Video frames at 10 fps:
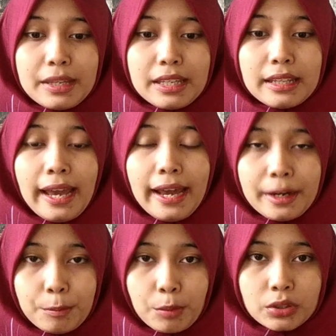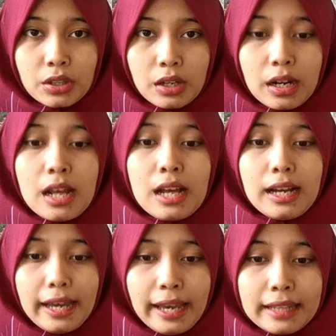in Harry Potter
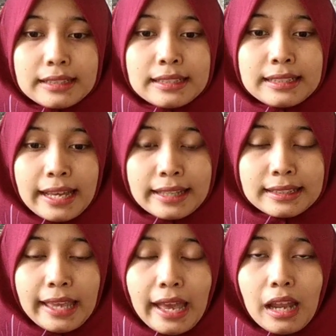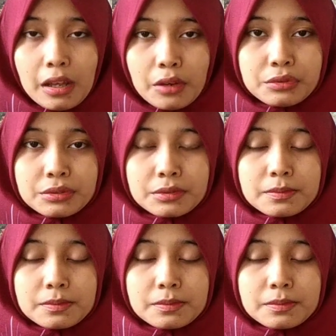and the Deathly Hallows.